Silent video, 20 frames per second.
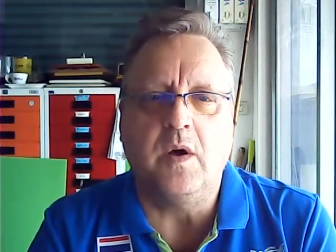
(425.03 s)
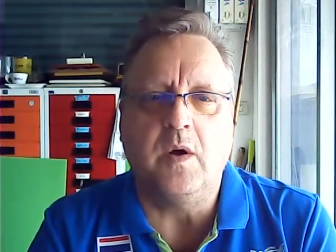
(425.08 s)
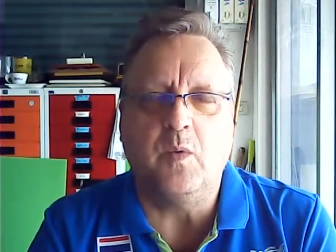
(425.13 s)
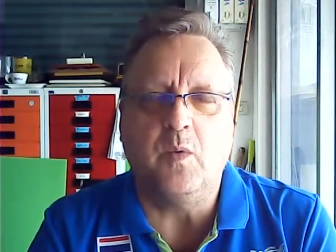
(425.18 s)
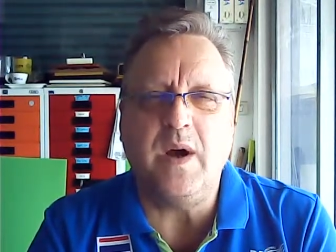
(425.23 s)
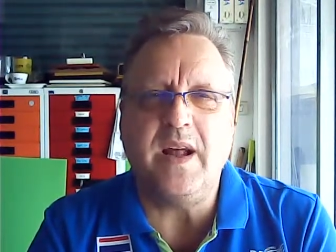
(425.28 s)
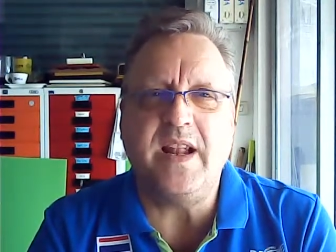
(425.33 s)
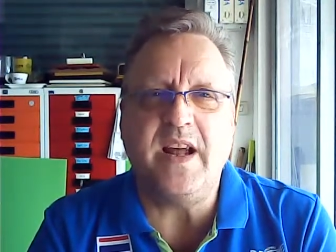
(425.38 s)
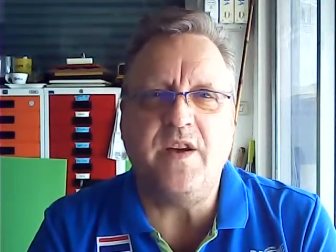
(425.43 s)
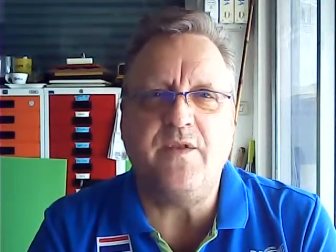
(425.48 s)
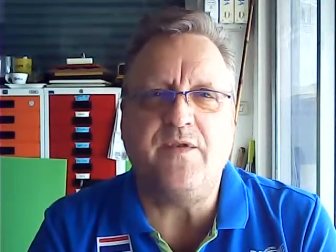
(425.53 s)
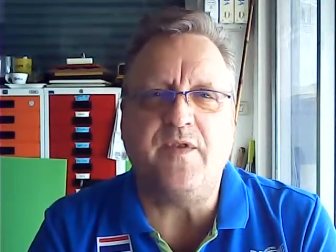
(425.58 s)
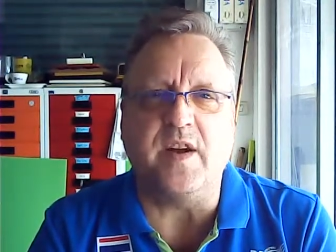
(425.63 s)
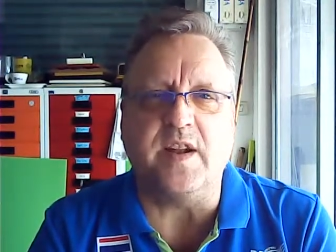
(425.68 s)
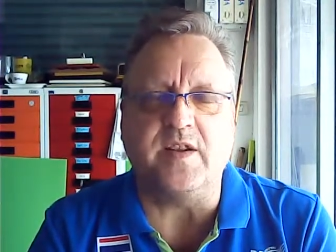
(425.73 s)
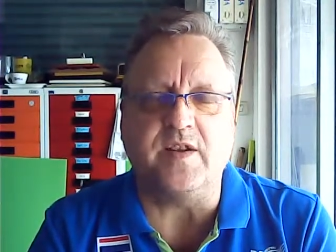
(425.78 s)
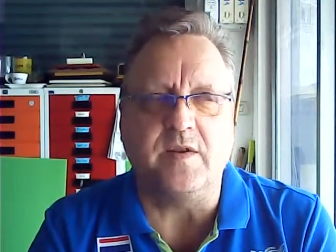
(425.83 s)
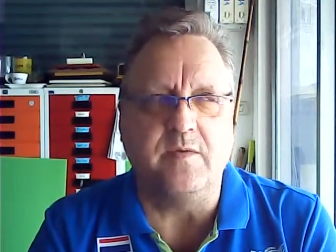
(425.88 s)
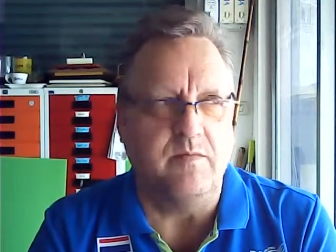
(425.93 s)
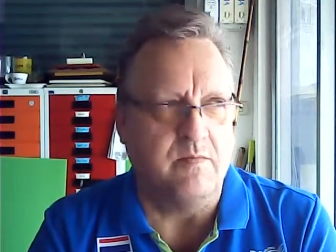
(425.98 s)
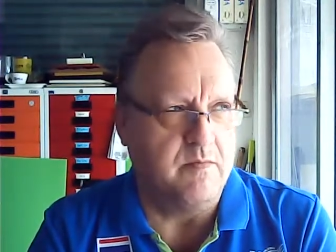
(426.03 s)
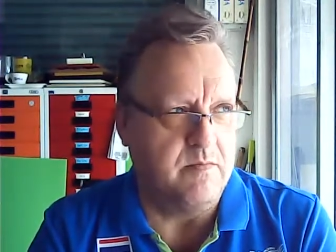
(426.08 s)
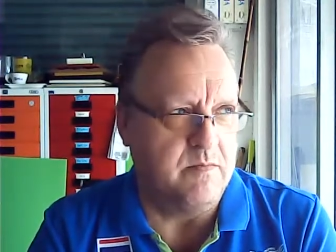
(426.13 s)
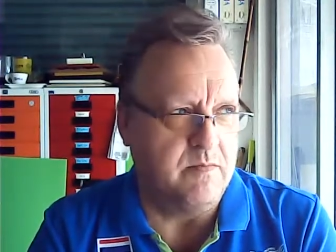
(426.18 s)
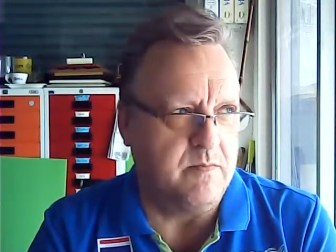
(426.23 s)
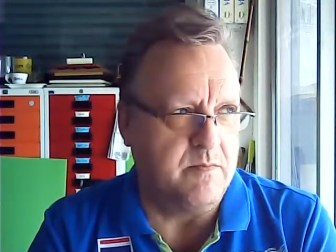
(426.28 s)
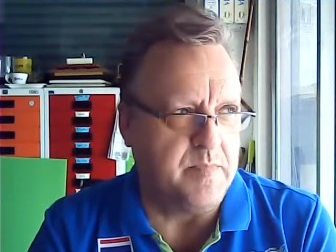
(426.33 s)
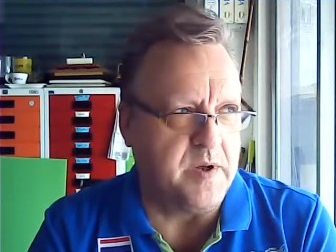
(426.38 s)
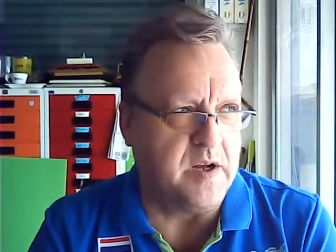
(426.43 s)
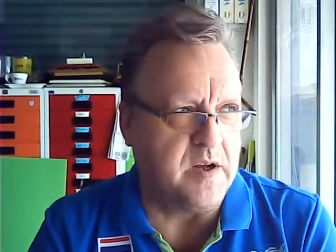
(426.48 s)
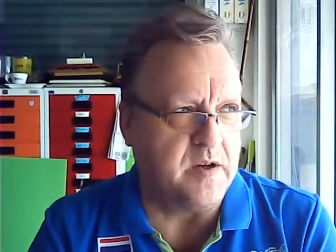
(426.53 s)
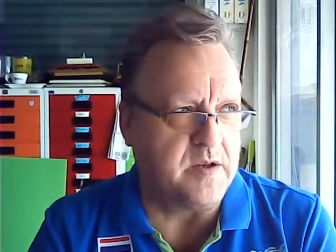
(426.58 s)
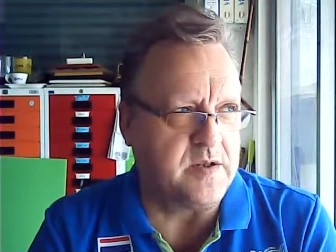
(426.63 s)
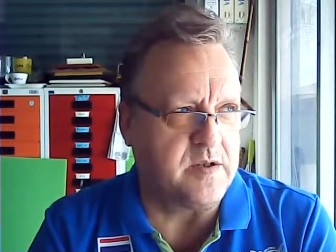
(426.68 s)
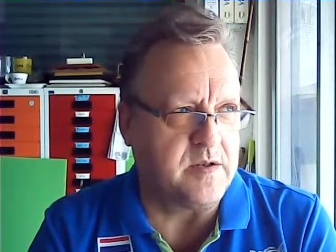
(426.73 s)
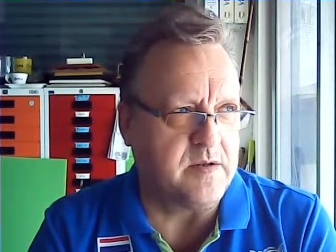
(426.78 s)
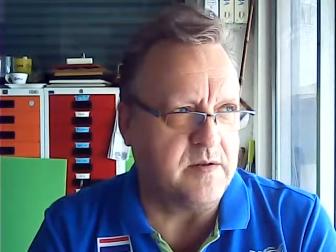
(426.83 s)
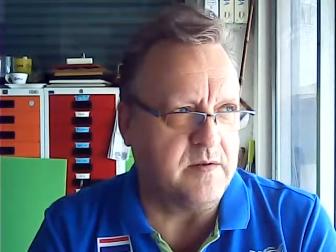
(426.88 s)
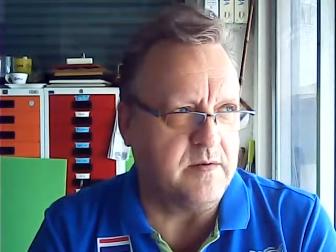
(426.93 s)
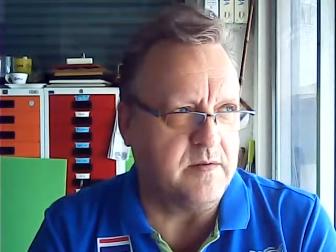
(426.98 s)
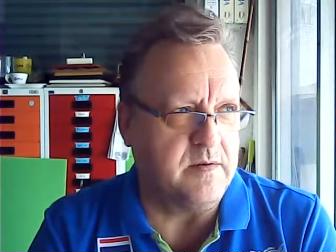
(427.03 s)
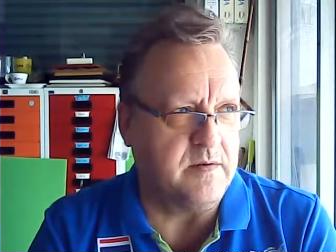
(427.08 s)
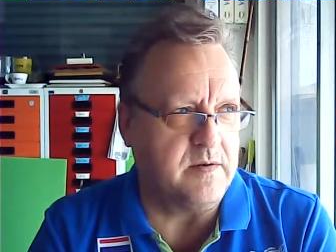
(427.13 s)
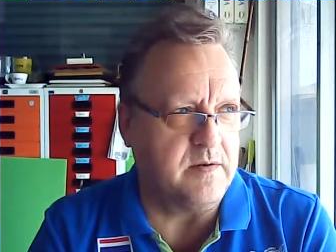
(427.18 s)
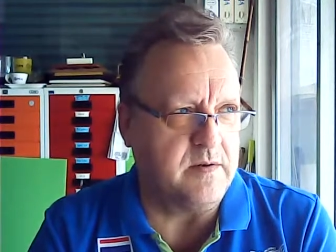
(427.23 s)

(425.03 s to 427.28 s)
where they fit? Because